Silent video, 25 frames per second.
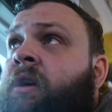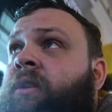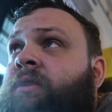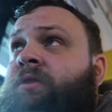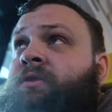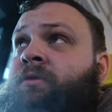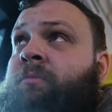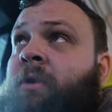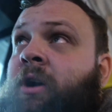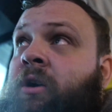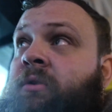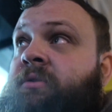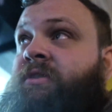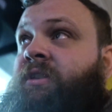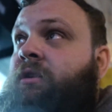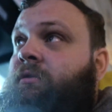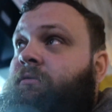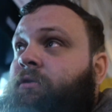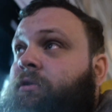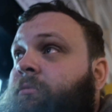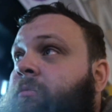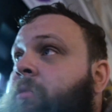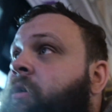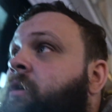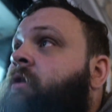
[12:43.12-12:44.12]
to my hotel
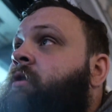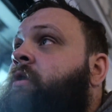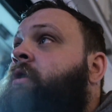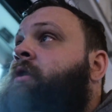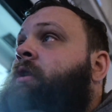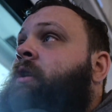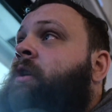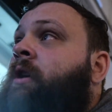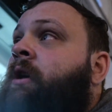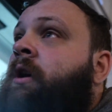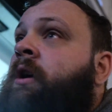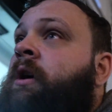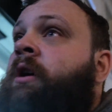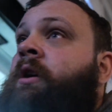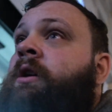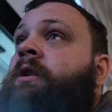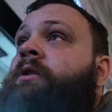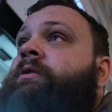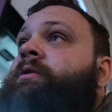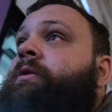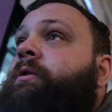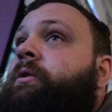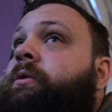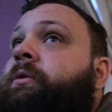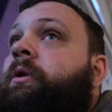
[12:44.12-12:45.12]
room
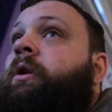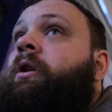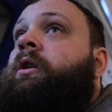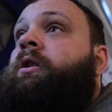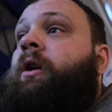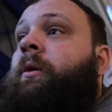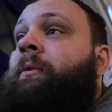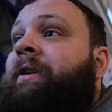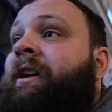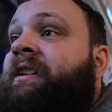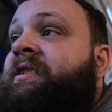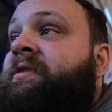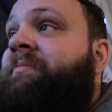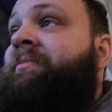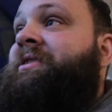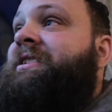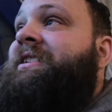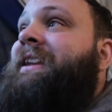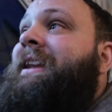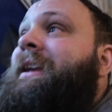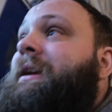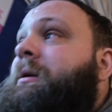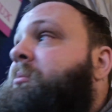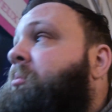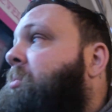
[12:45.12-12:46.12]
to go and get some
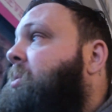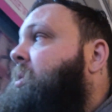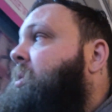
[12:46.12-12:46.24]
sleep.